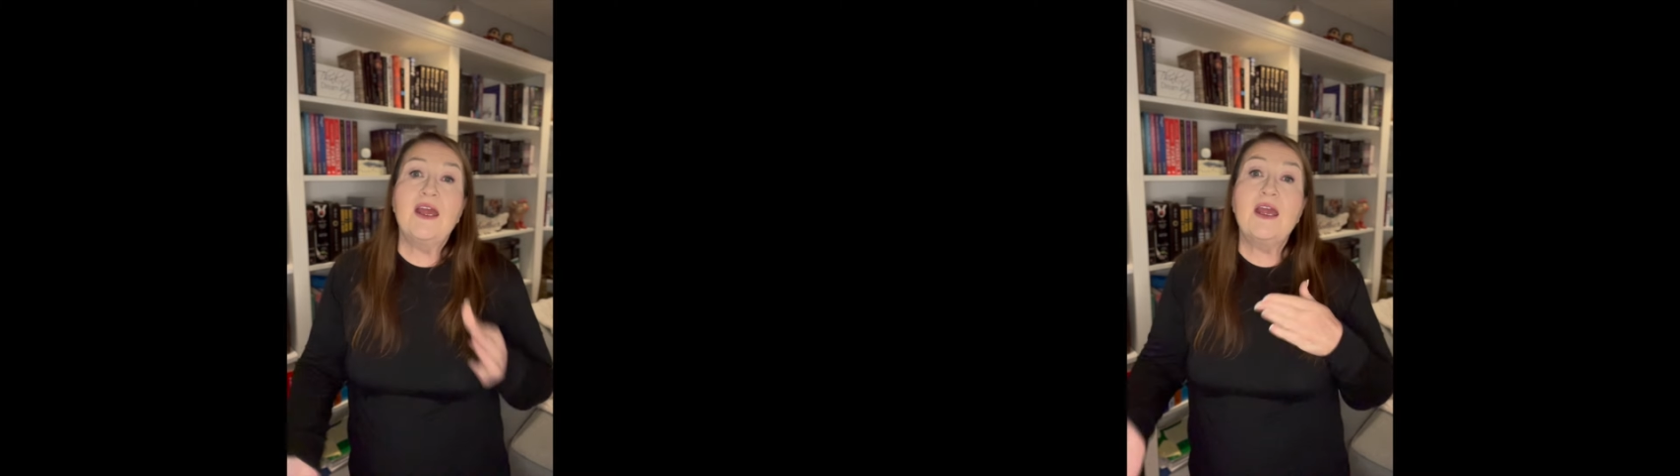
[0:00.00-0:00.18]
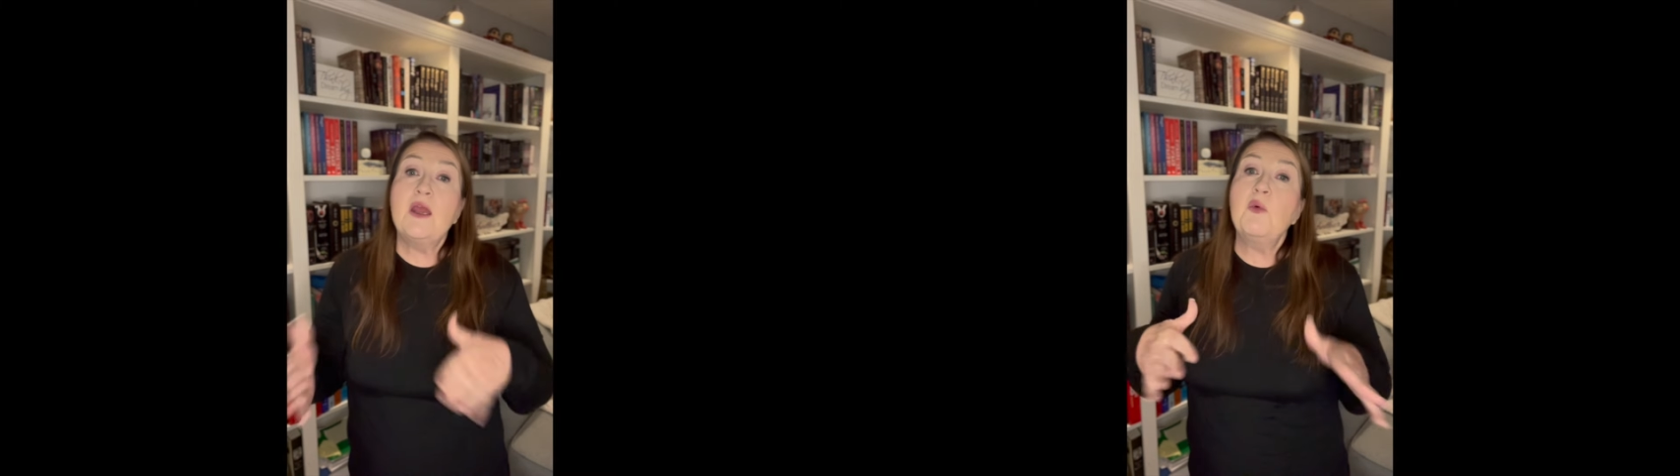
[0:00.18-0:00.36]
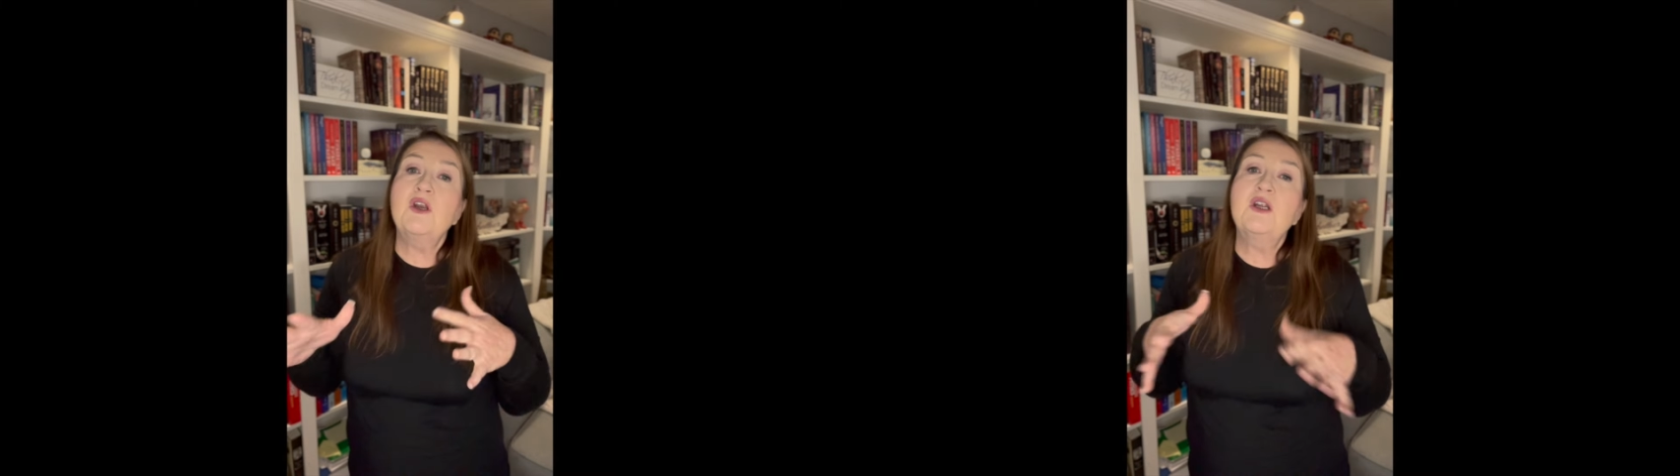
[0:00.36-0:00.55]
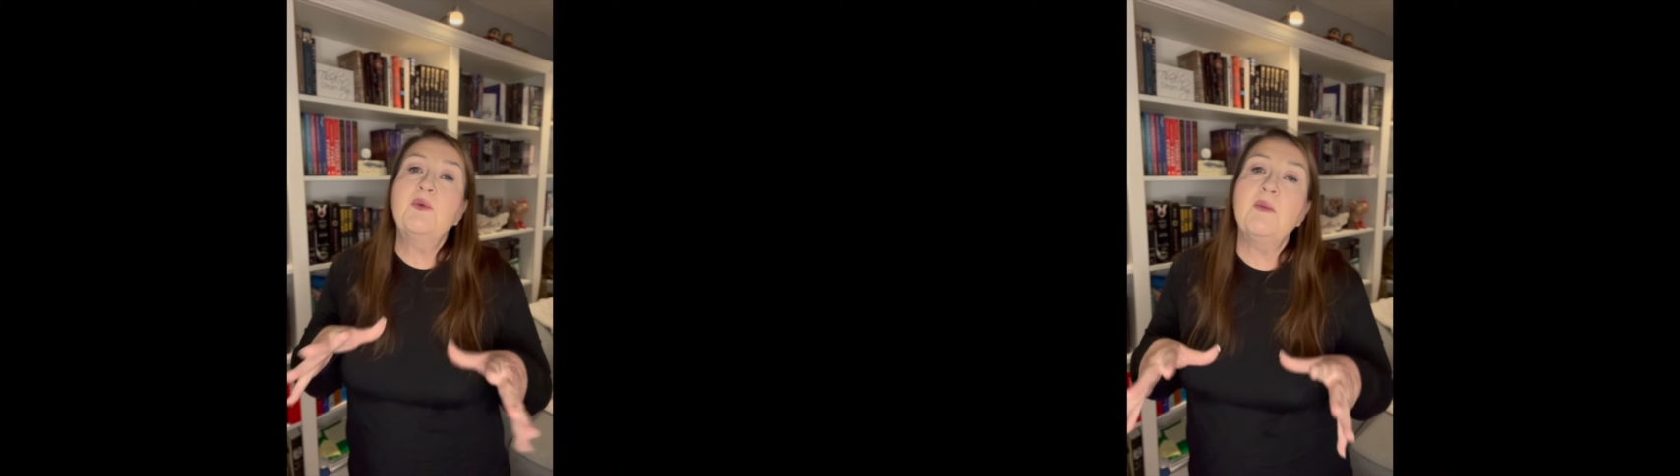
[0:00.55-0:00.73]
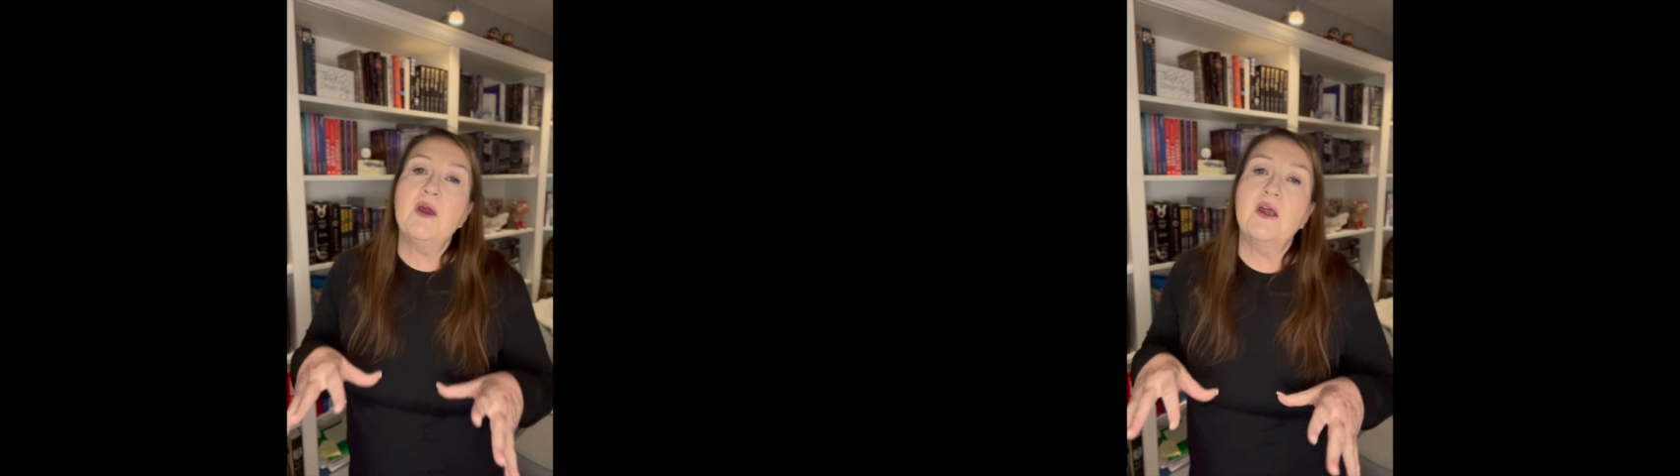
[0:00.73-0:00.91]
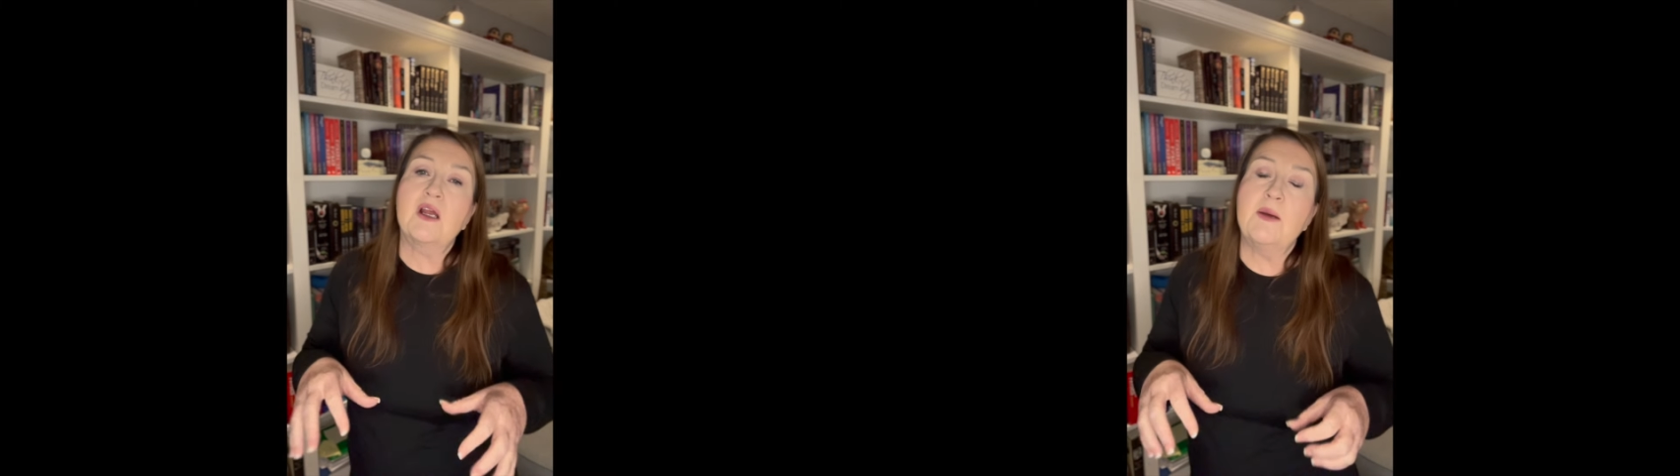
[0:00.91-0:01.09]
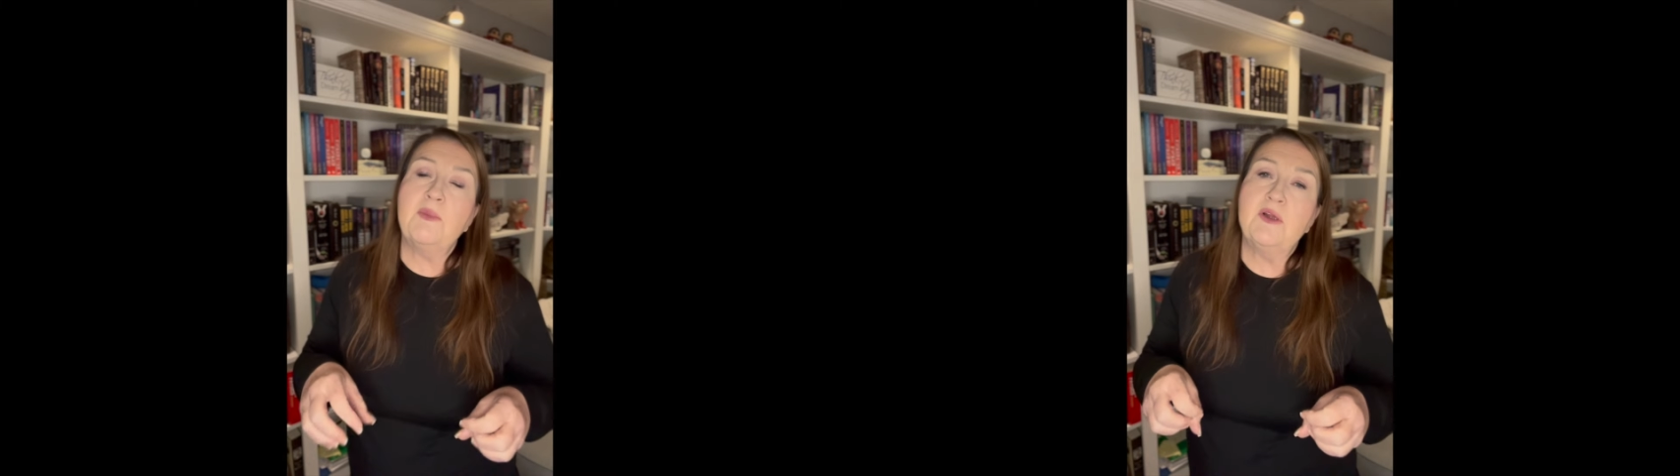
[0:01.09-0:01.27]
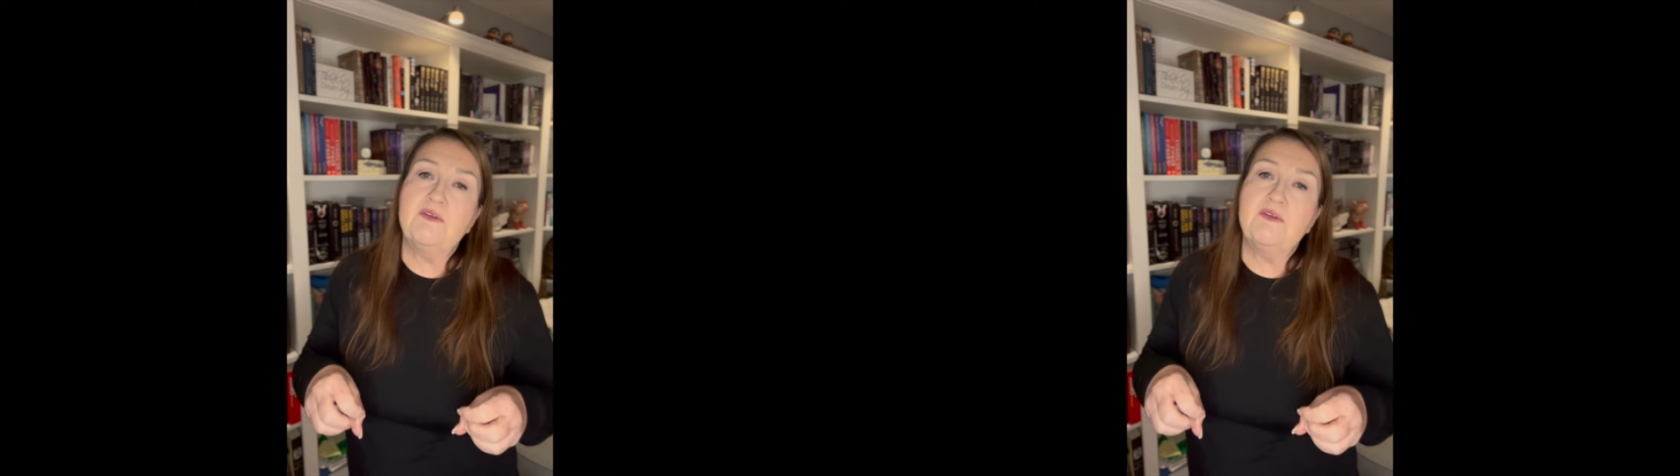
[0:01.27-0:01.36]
he wanted to put me on a couple of